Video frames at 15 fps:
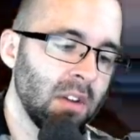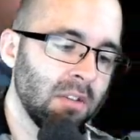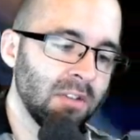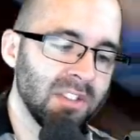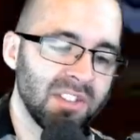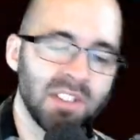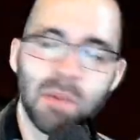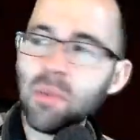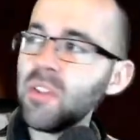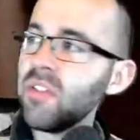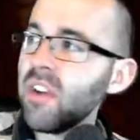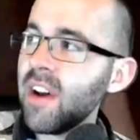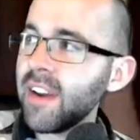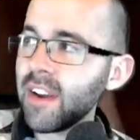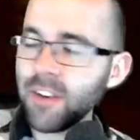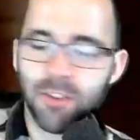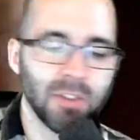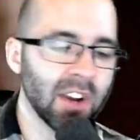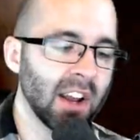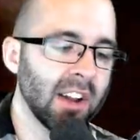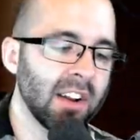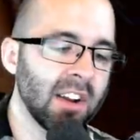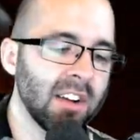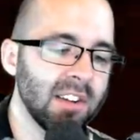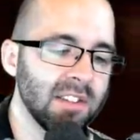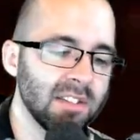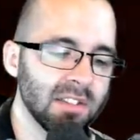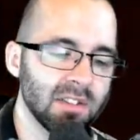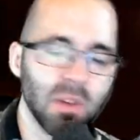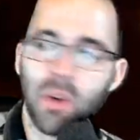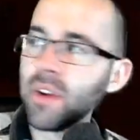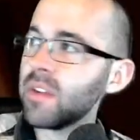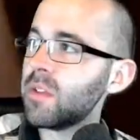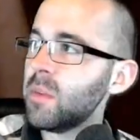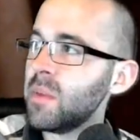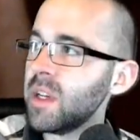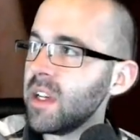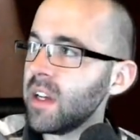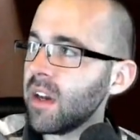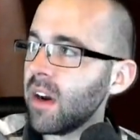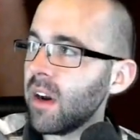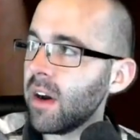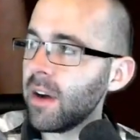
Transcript: for simplifying in trig identities is going to be